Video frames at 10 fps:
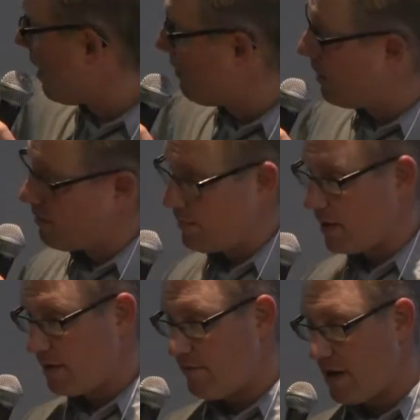have a,
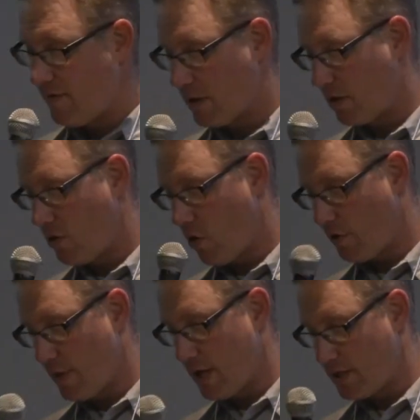about a five acre
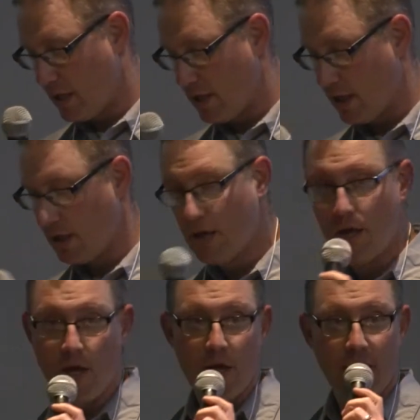corn maze, I think.
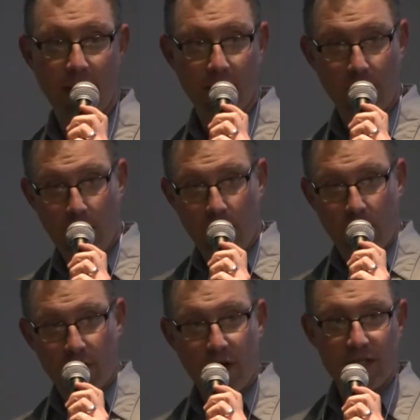And
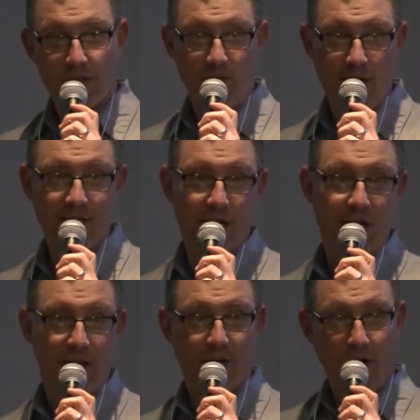Chris, if I say
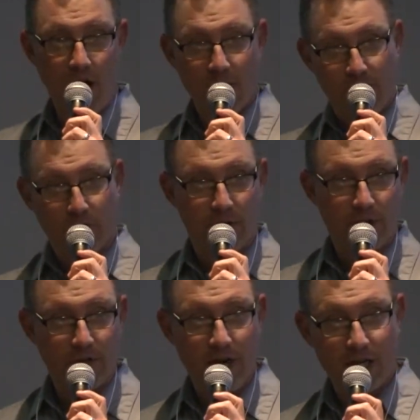anything wrong, feel free
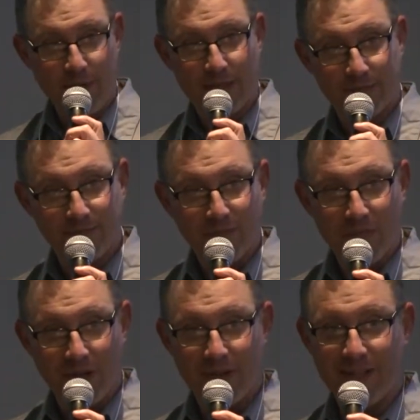to correct me.
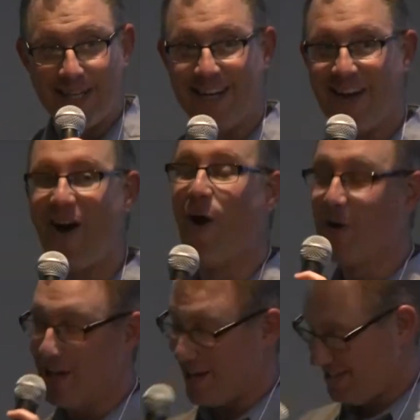
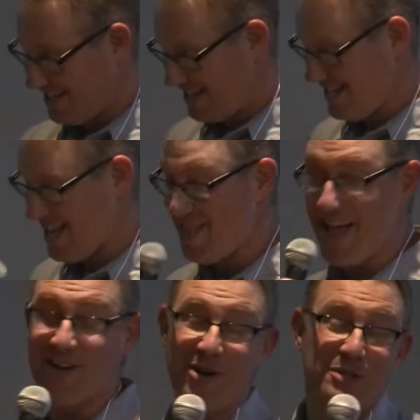Okay. And
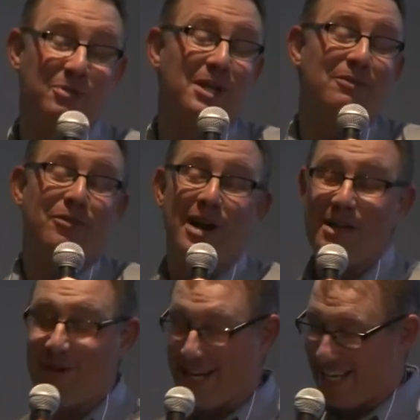that goes really for
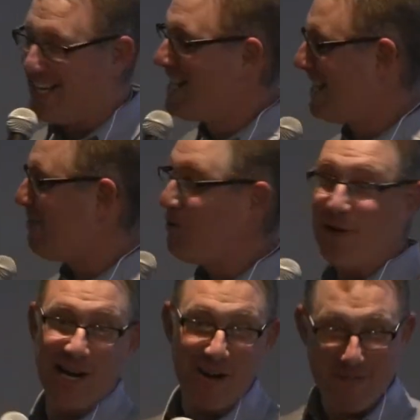anybody. If
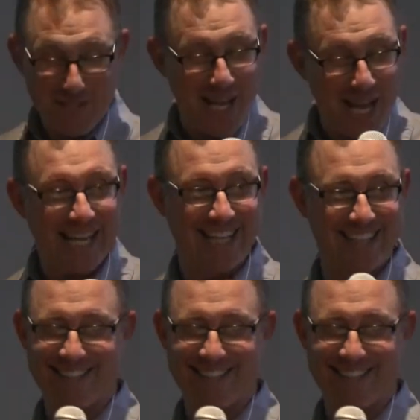you hear a mistake,